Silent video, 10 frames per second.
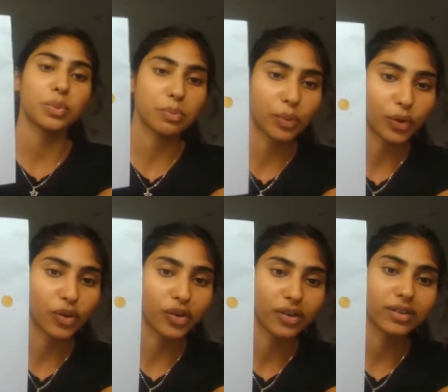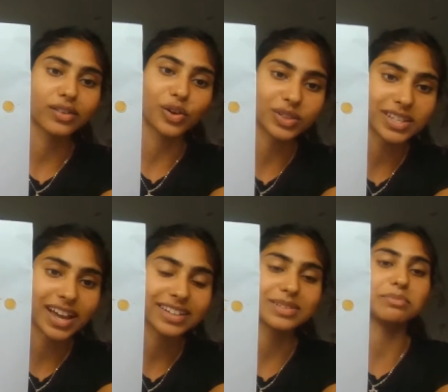More
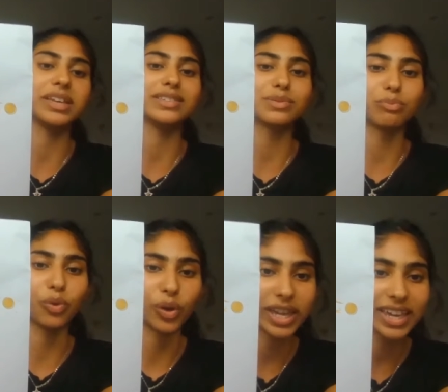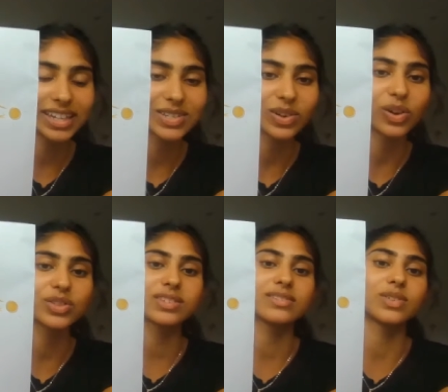contact means more heat is
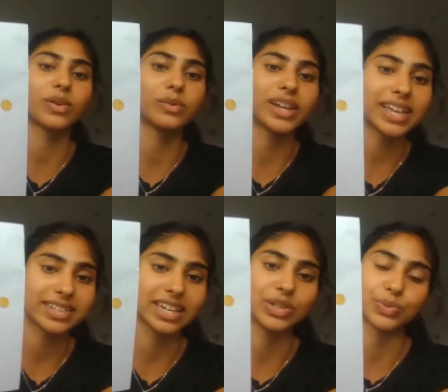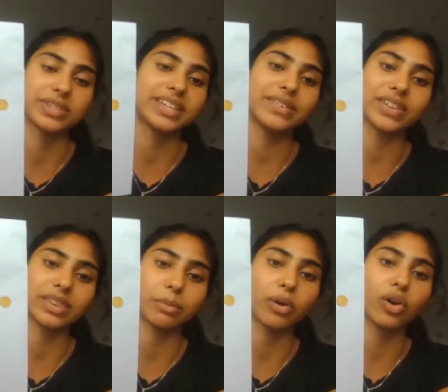lost, so less heat is received
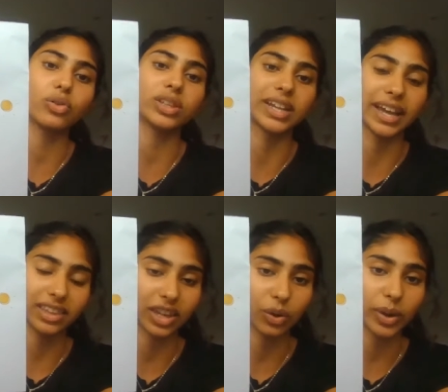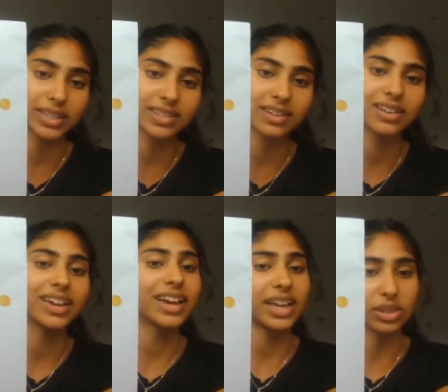at the pole than at the equator,
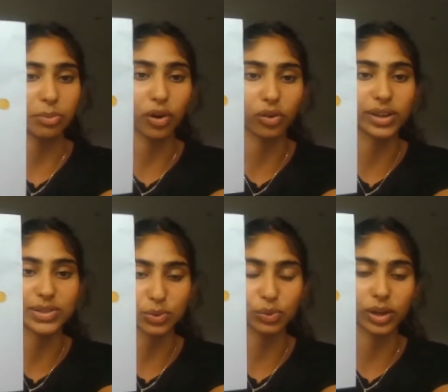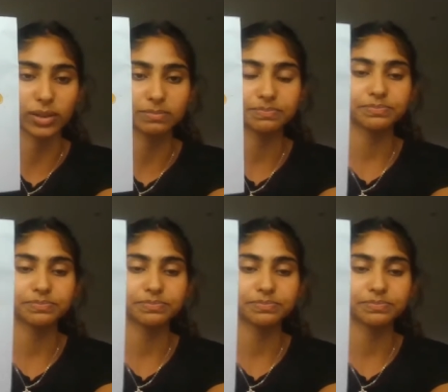and the pole is cooler.